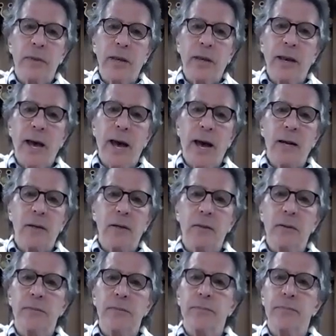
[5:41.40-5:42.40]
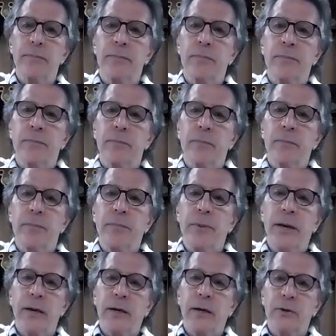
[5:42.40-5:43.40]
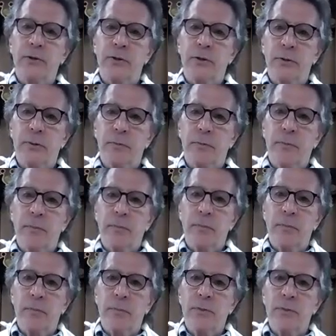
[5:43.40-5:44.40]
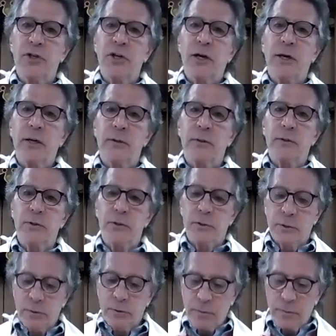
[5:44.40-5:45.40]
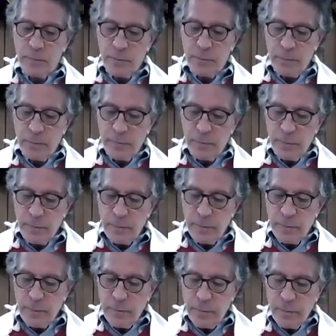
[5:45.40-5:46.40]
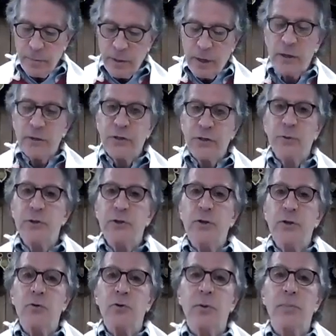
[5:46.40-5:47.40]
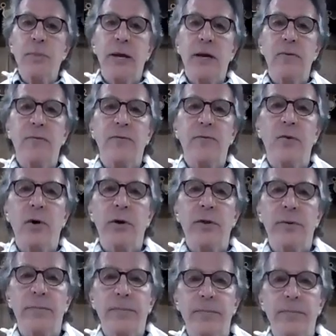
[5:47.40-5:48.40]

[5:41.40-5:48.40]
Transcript: cattle, pigs, chickens, because there was no demand for them.